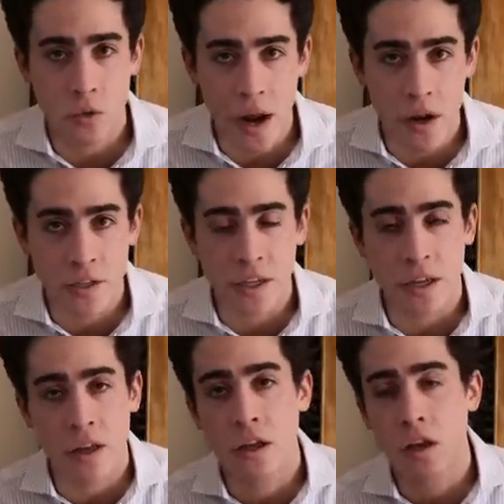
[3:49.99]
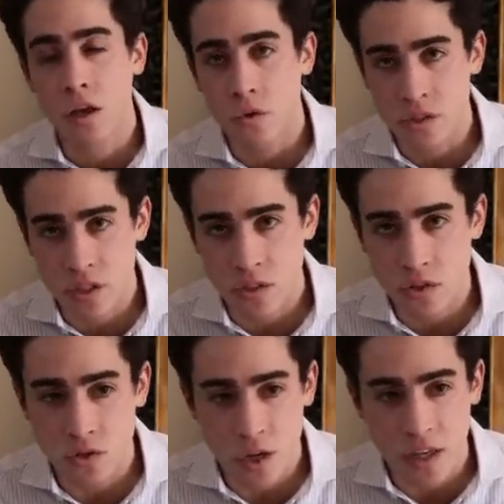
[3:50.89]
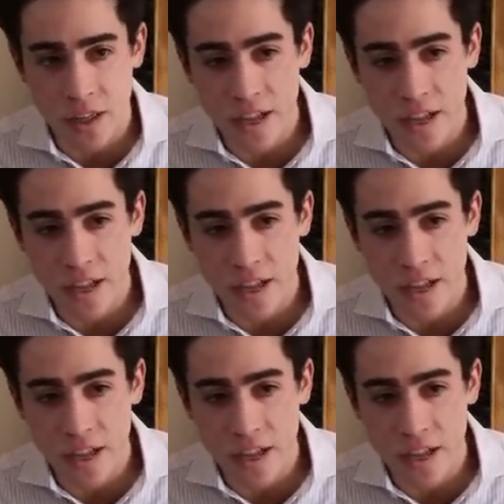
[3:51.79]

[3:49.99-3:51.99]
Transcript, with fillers: grounding, resistance training.